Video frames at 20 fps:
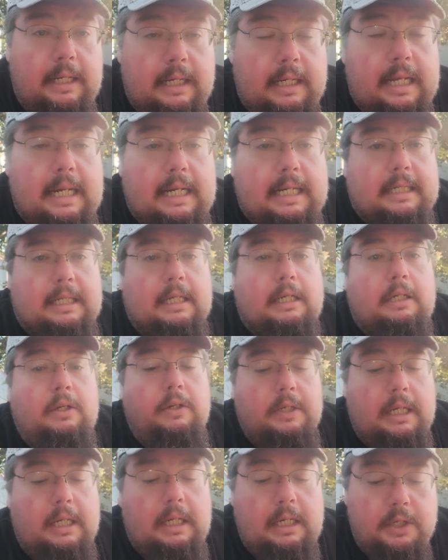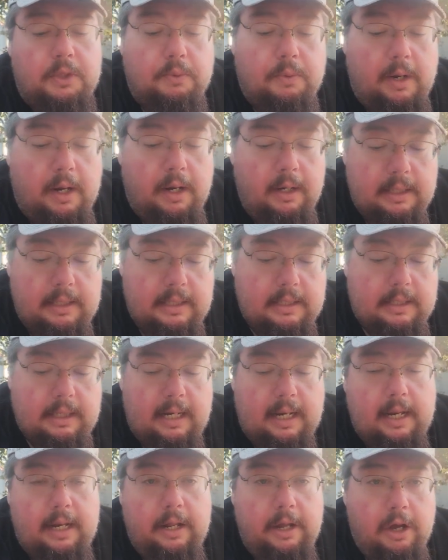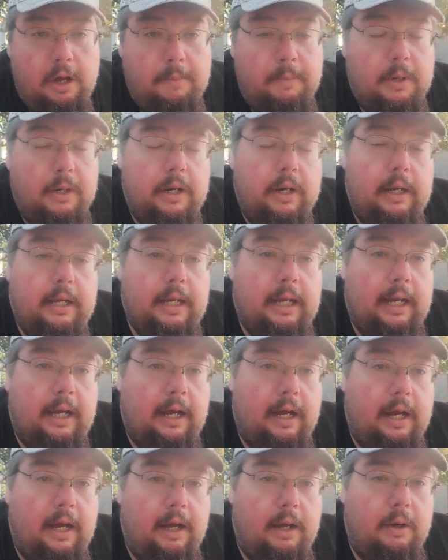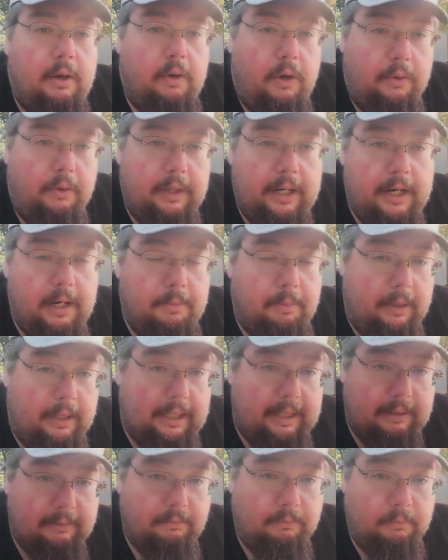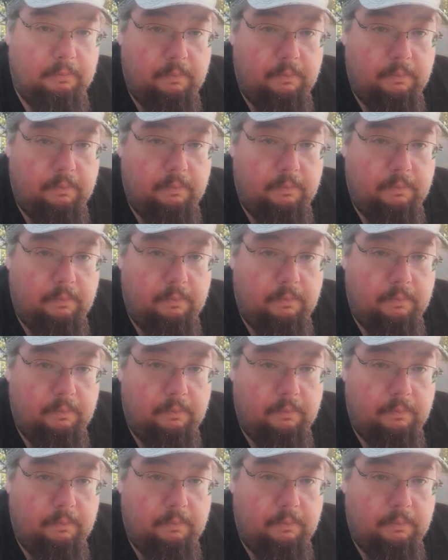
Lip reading: next thing you see is Rollins and Helmer on the airplane,